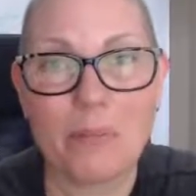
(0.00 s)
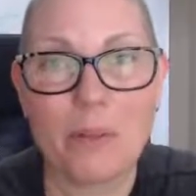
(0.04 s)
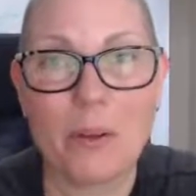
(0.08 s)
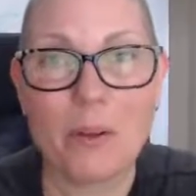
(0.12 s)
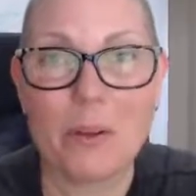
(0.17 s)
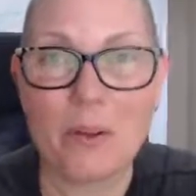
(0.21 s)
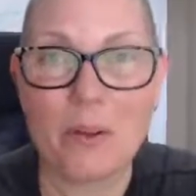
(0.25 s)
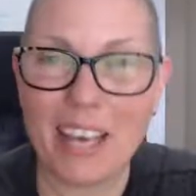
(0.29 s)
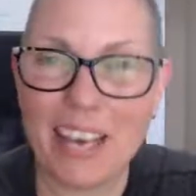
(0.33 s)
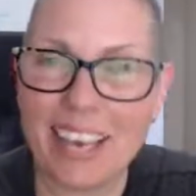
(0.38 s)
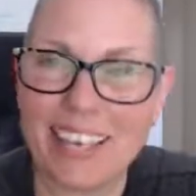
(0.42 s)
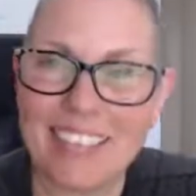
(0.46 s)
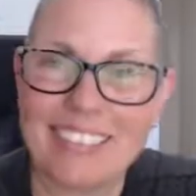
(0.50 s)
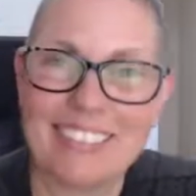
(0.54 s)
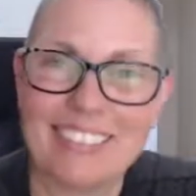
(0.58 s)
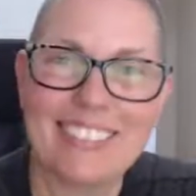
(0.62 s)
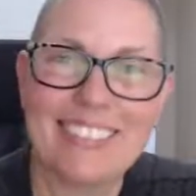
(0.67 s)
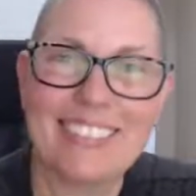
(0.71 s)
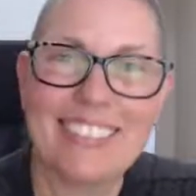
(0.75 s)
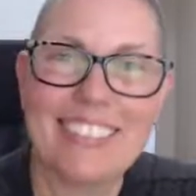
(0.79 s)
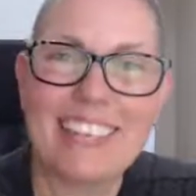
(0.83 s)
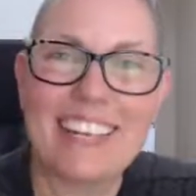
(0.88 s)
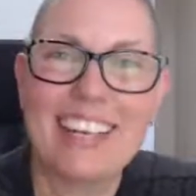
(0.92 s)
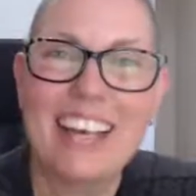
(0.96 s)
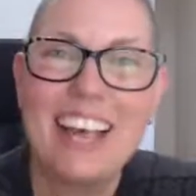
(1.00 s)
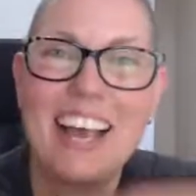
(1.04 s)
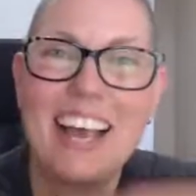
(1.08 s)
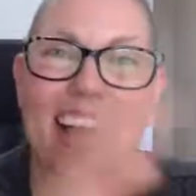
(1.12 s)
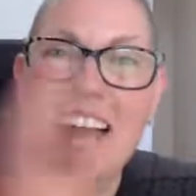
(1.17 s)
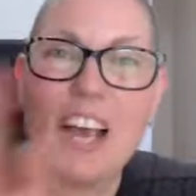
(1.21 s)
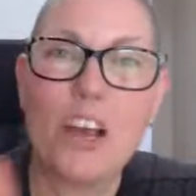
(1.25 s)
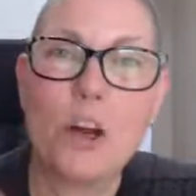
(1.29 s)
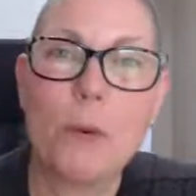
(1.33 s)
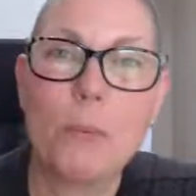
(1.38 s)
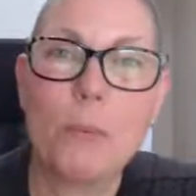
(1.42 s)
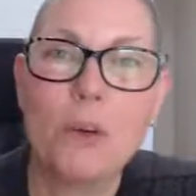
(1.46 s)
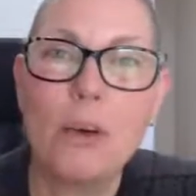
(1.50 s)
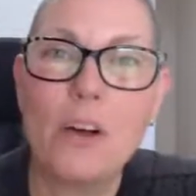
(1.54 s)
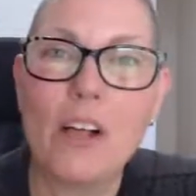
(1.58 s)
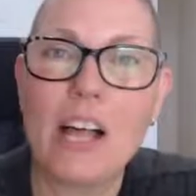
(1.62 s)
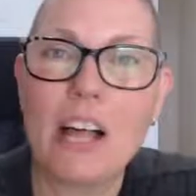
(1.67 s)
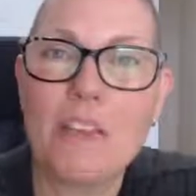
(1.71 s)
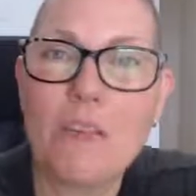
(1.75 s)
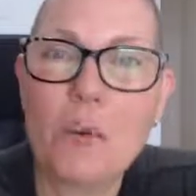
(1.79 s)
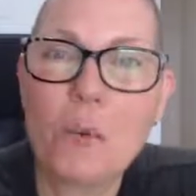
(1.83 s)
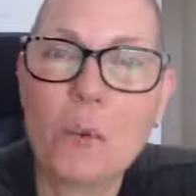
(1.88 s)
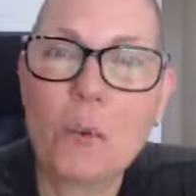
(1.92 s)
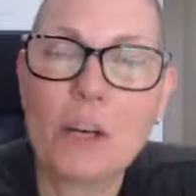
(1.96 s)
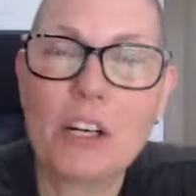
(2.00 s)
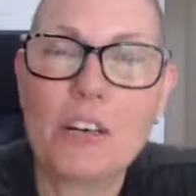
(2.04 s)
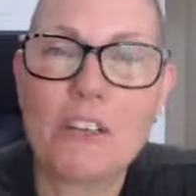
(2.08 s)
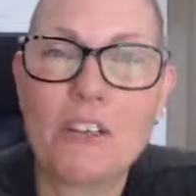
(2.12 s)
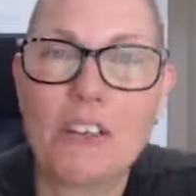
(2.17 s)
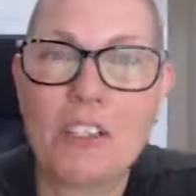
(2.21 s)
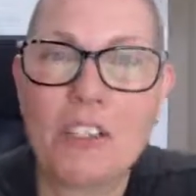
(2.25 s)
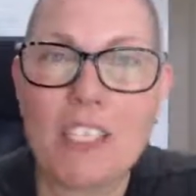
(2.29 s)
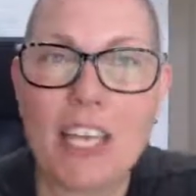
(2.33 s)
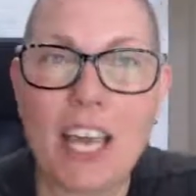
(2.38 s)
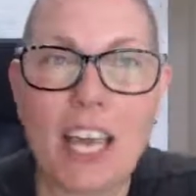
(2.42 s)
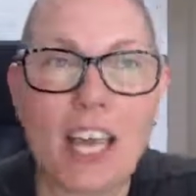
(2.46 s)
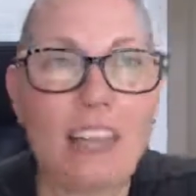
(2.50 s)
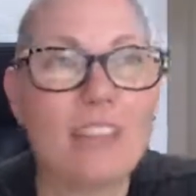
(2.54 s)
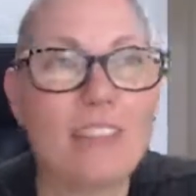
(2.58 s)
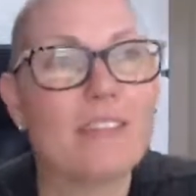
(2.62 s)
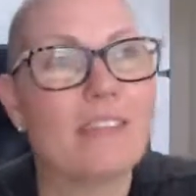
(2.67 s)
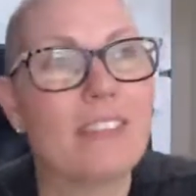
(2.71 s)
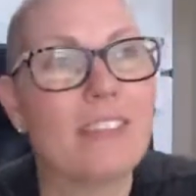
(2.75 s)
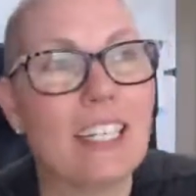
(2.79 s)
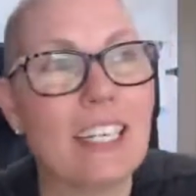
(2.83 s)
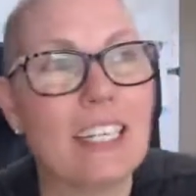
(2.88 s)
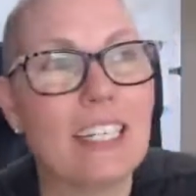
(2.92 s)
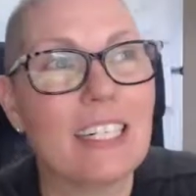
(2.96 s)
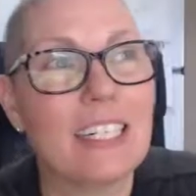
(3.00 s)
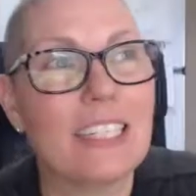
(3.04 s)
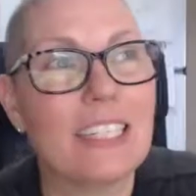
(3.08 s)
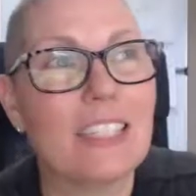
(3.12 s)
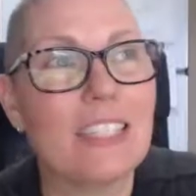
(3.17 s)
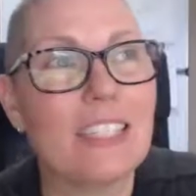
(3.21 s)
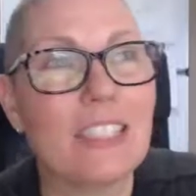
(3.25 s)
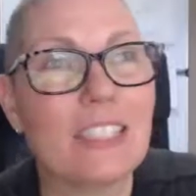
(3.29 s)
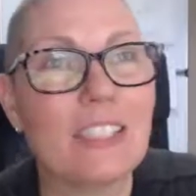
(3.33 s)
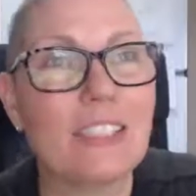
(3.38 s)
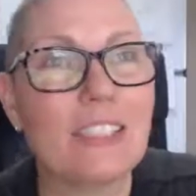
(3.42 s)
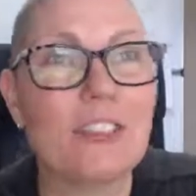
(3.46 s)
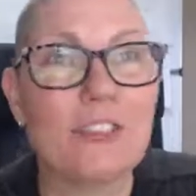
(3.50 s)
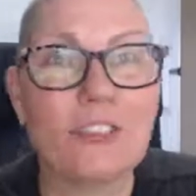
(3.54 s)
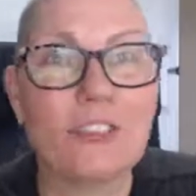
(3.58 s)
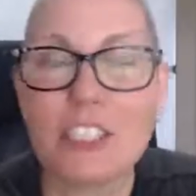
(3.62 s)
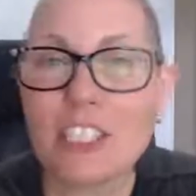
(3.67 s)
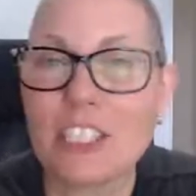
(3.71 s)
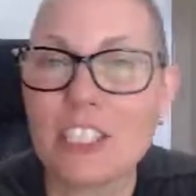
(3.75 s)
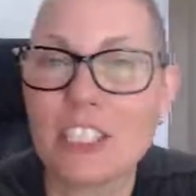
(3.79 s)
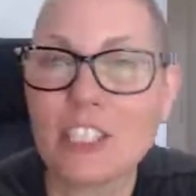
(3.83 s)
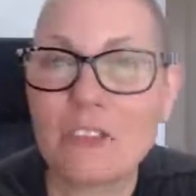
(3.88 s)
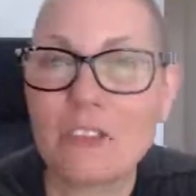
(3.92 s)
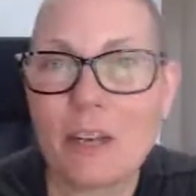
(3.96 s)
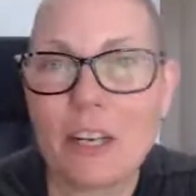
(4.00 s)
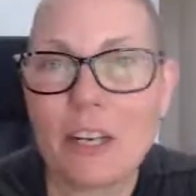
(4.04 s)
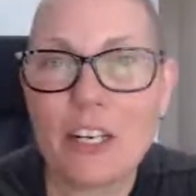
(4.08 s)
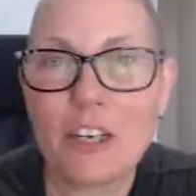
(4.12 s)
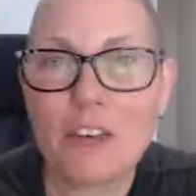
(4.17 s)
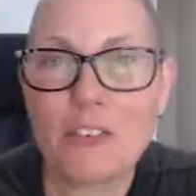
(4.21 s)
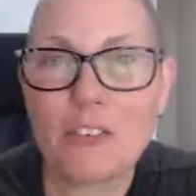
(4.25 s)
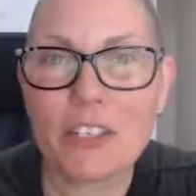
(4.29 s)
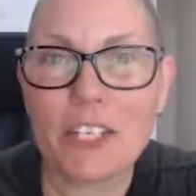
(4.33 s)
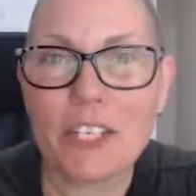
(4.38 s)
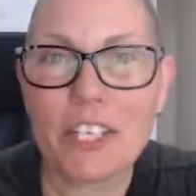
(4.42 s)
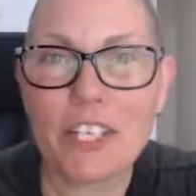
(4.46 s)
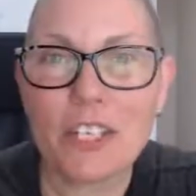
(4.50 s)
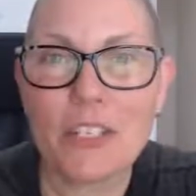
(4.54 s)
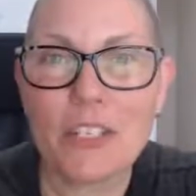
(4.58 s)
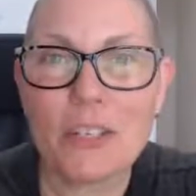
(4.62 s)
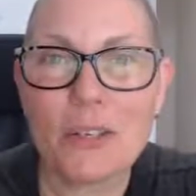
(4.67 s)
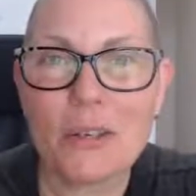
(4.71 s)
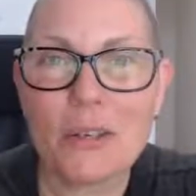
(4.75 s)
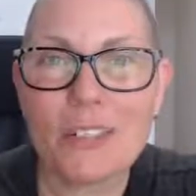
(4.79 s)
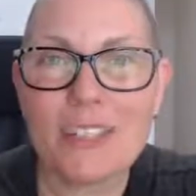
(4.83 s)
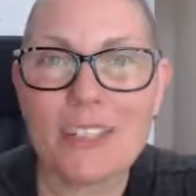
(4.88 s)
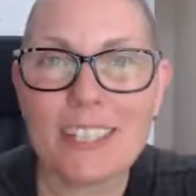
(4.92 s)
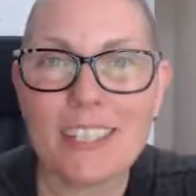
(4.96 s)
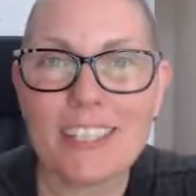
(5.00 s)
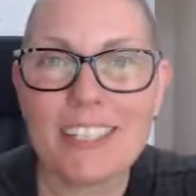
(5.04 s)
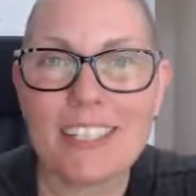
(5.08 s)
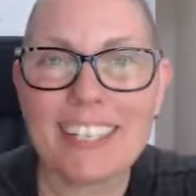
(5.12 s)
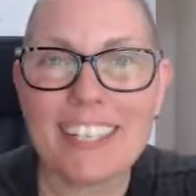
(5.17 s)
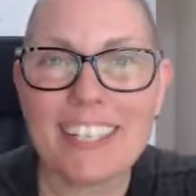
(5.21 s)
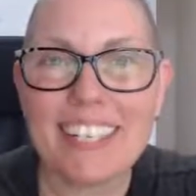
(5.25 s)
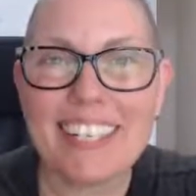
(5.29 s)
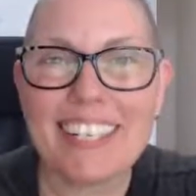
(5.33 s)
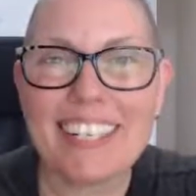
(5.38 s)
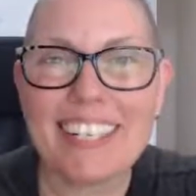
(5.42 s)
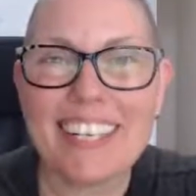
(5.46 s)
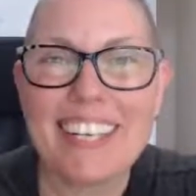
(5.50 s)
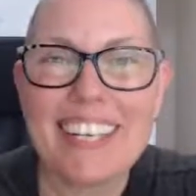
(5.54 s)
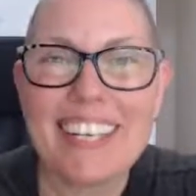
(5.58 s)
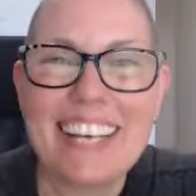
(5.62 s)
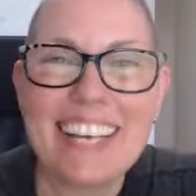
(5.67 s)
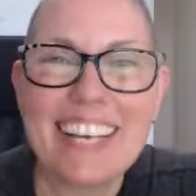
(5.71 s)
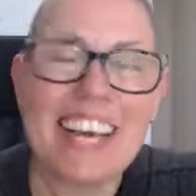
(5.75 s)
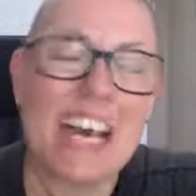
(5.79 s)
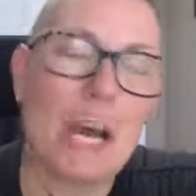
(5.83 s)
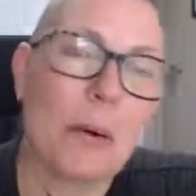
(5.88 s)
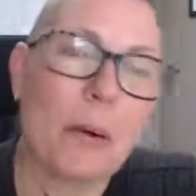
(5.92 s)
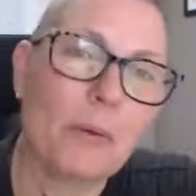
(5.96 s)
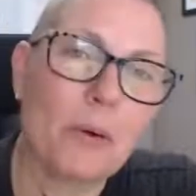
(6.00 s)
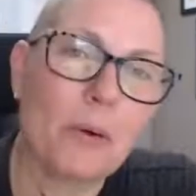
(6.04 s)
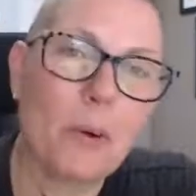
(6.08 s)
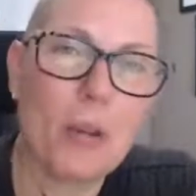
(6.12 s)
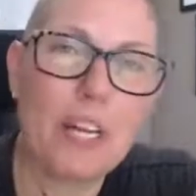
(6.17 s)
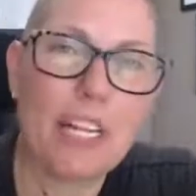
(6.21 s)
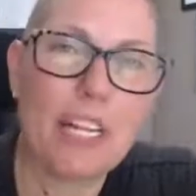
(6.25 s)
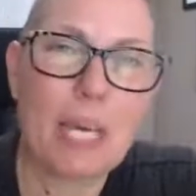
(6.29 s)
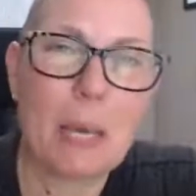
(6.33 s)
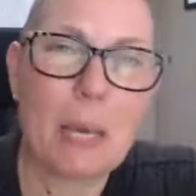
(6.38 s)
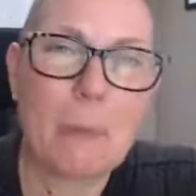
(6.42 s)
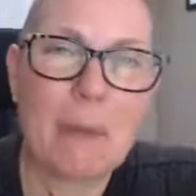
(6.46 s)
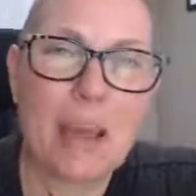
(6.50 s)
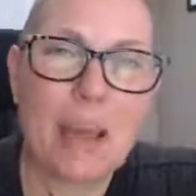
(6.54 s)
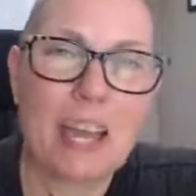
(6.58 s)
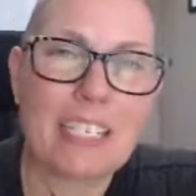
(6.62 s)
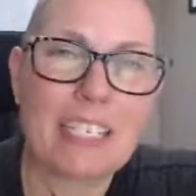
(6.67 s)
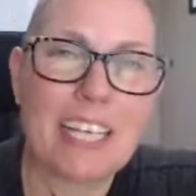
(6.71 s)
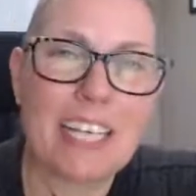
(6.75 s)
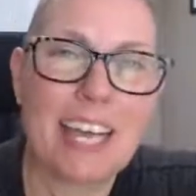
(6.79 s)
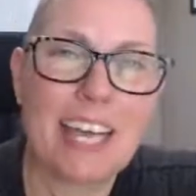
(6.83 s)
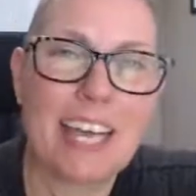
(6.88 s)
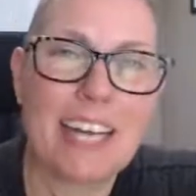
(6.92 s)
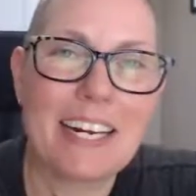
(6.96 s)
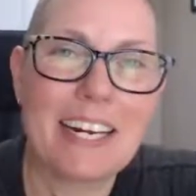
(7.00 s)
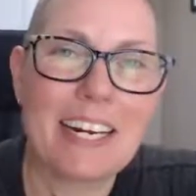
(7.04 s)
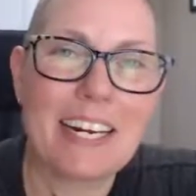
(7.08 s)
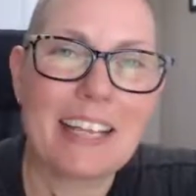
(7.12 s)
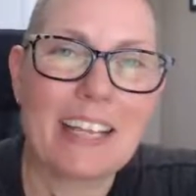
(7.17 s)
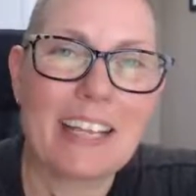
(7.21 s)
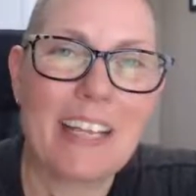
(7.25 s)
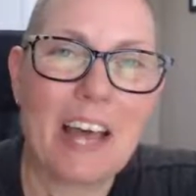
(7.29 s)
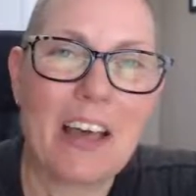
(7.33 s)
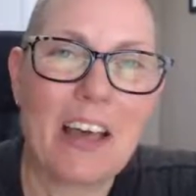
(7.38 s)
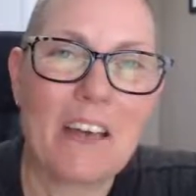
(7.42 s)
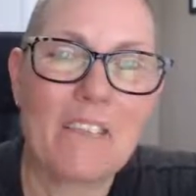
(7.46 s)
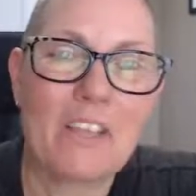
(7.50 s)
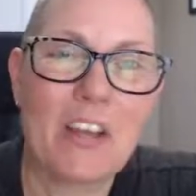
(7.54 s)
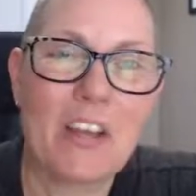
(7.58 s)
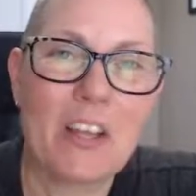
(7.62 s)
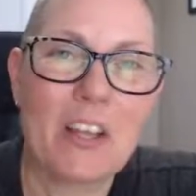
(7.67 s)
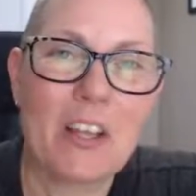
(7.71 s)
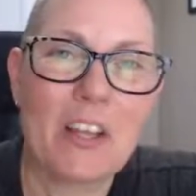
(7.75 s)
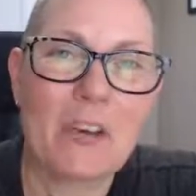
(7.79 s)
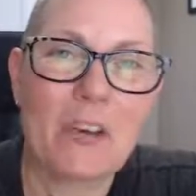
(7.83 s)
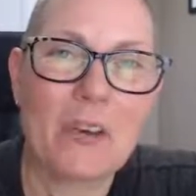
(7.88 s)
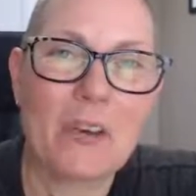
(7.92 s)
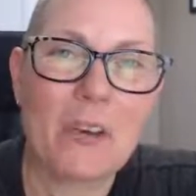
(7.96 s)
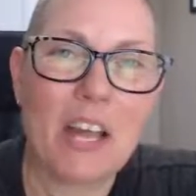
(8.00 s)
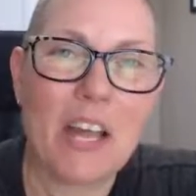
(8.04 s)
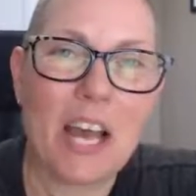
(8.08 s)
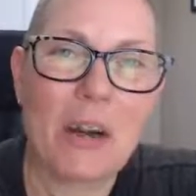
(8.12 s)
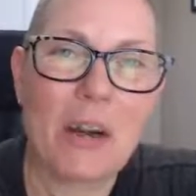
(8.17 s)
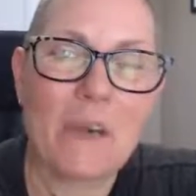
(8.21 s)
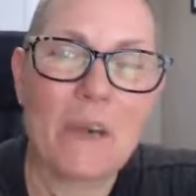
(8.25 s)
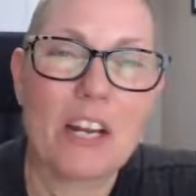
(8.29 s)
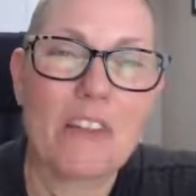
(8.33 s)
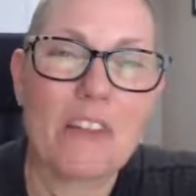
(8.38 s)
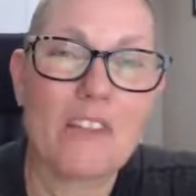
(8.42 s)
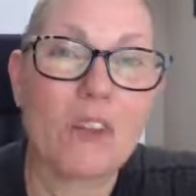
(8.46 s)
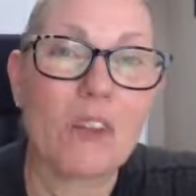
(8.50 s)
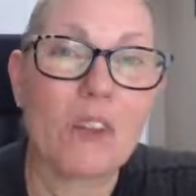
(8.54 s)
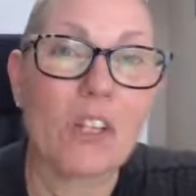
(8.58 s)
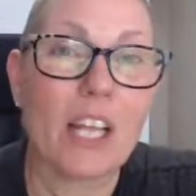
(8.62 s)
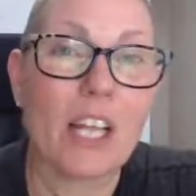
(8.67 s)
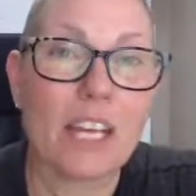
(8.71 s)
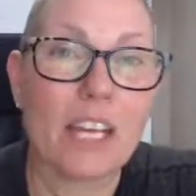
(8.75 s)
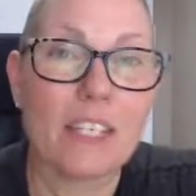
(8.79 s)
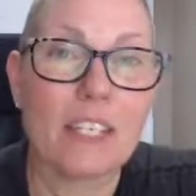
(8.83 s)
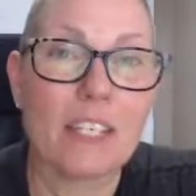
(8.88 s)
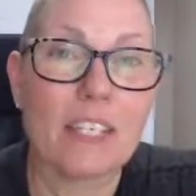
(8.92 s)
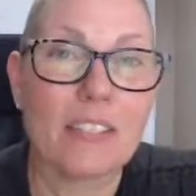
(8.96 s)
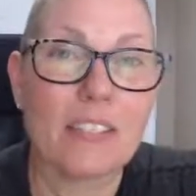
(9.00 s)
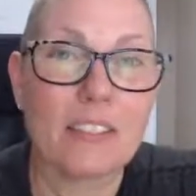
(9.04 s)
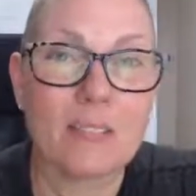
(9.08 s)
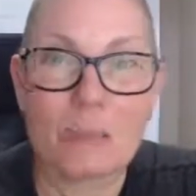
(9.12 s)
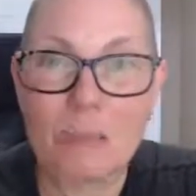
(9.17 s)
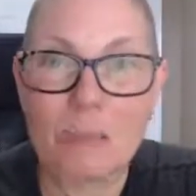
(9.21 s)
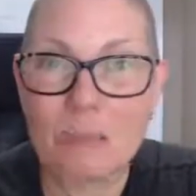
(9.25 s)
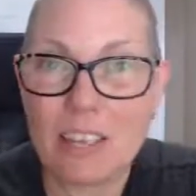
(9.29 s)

Okay. I hope you all have a wonderful day. It is still freezing rain over here, no sunshine. I'm going to get back to editing that video now, and if you'd like a,